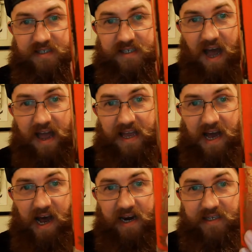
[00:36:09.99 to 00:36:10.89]
Thai
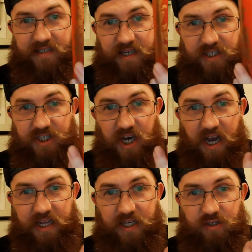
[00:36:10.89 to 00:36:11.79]
goddess, and
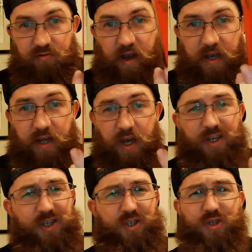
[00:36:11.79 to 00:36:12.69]
Chinese red,
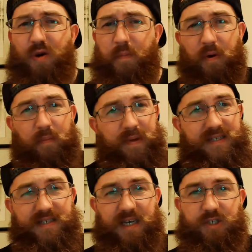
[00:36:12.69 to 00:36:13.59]
super
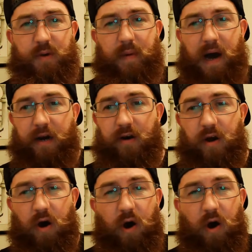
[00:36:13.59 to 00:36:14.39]
mid-century modern,